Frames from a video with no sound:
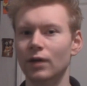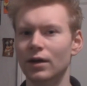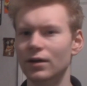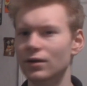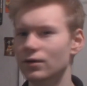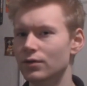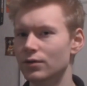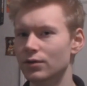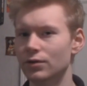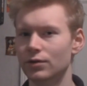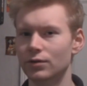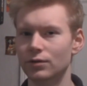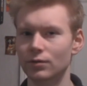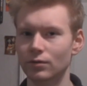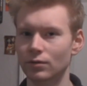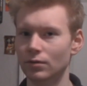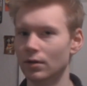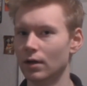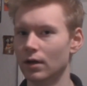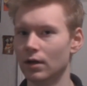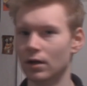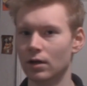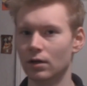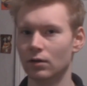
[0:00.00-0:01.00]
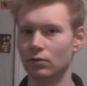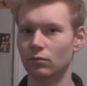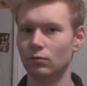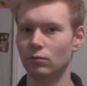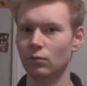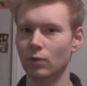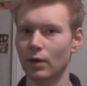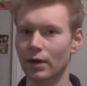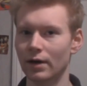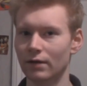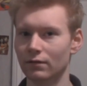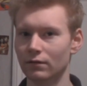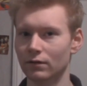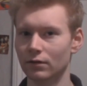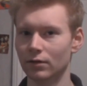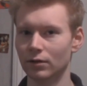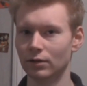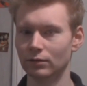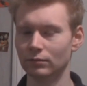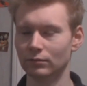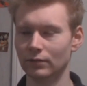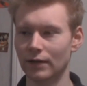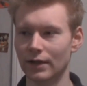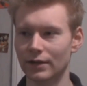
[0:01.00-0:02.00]
undo
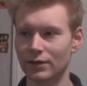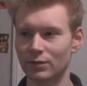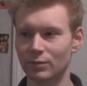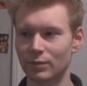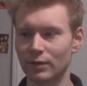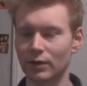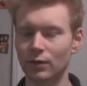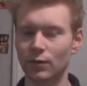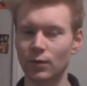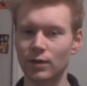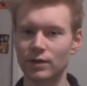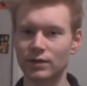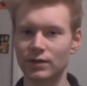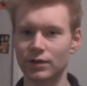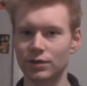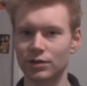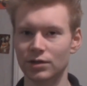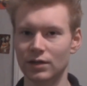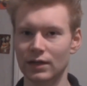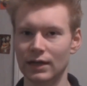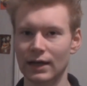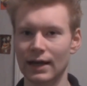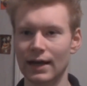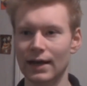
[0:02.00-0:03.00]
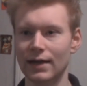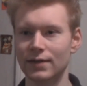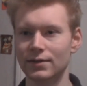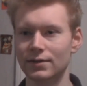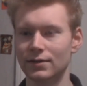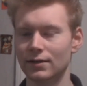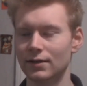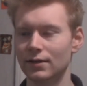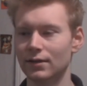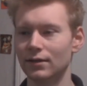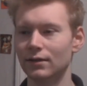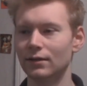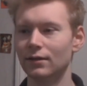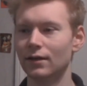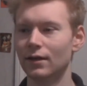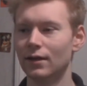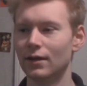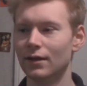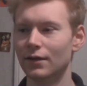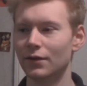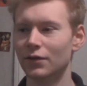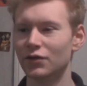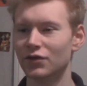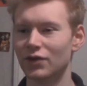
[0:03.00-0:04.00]
whatever that spell was that she cast, and
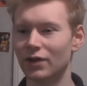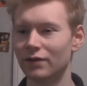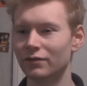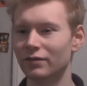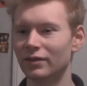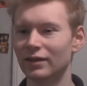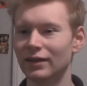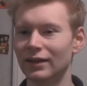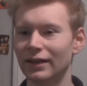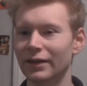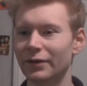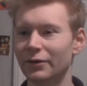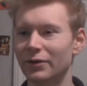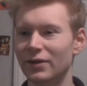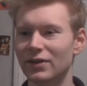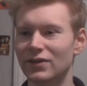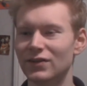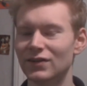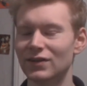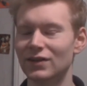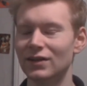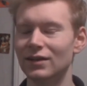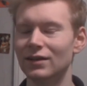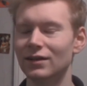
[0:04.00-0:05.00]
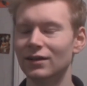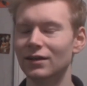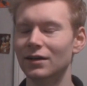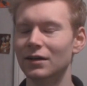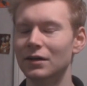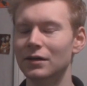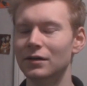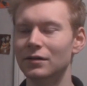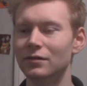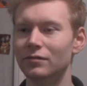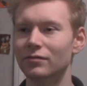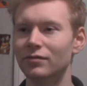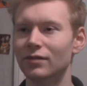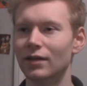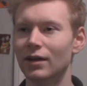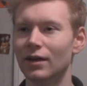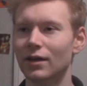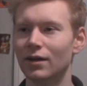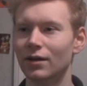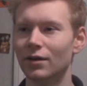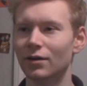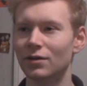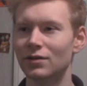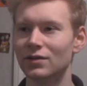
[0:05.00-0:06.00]
there's kind of a hilarious scene of
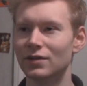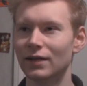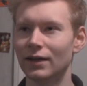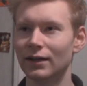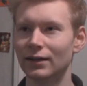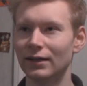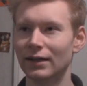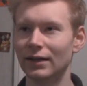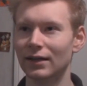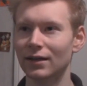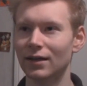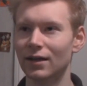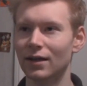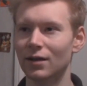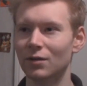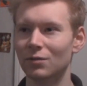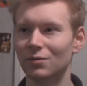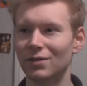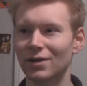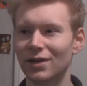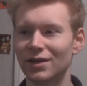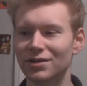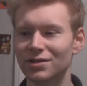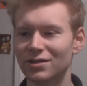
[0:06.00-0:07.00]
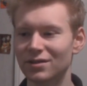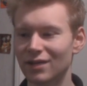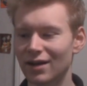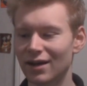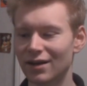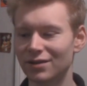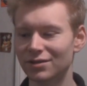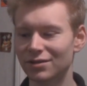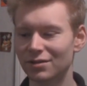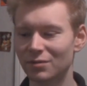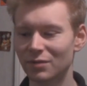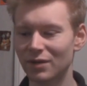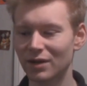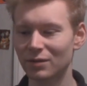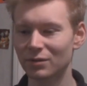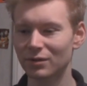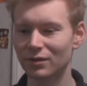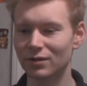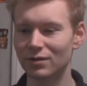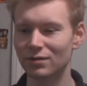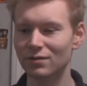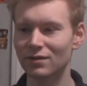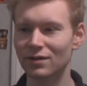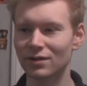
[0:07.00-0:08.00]
her saying, like, well, I should be able
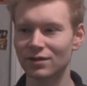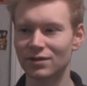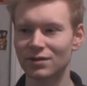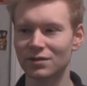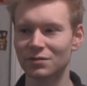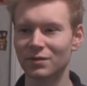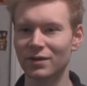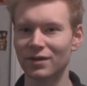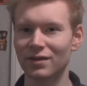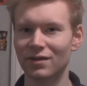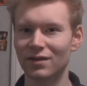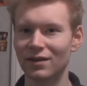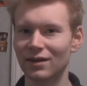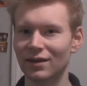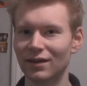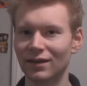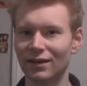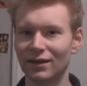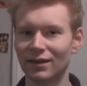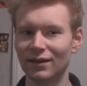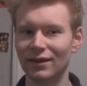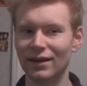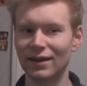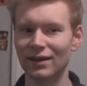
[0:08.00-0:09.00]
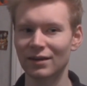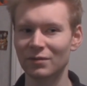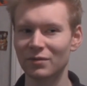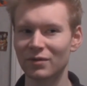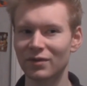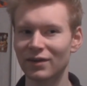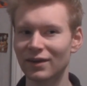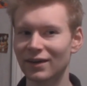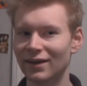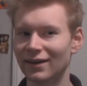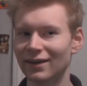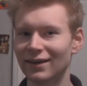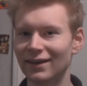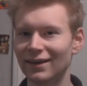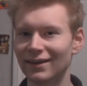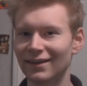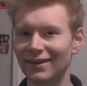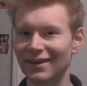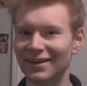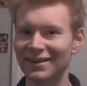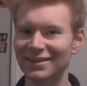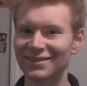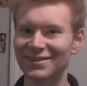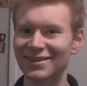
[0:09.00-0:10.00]
to do things just by thinking, and I'm thinking it,
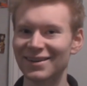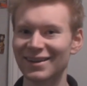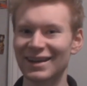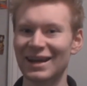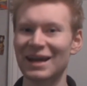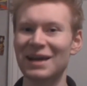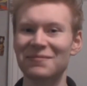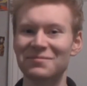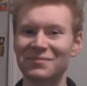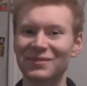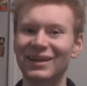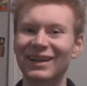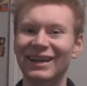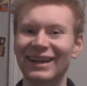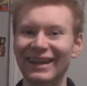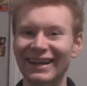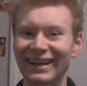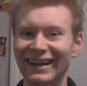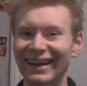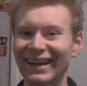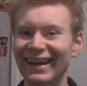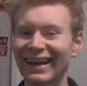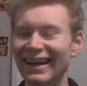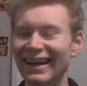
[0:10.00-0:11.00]
and it's not happening.